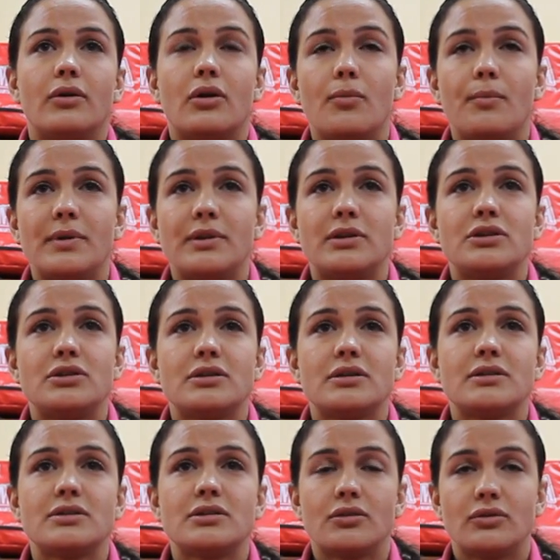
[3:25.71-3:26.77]

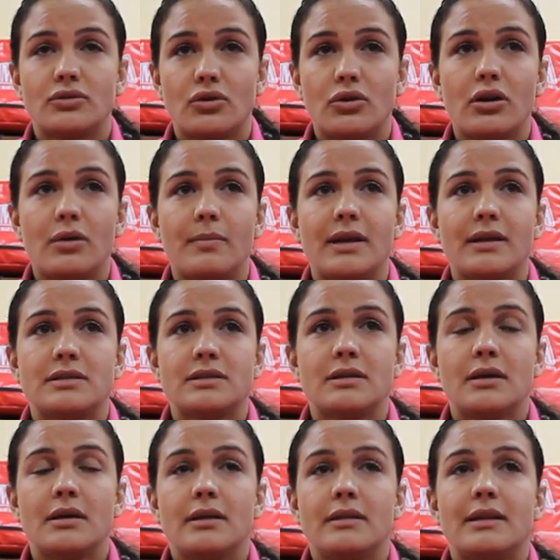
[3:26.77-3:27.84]
competitions, on tournaments.
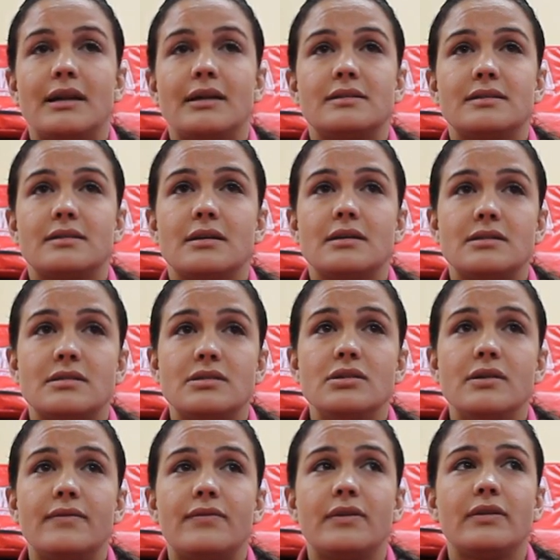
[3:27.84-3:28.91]
That it's
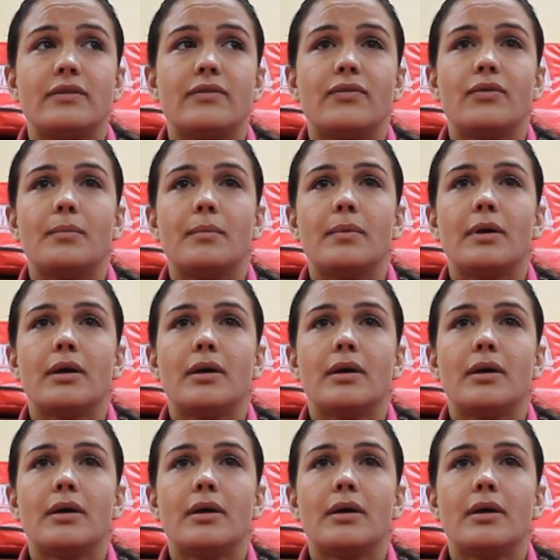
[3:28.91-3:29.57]
different from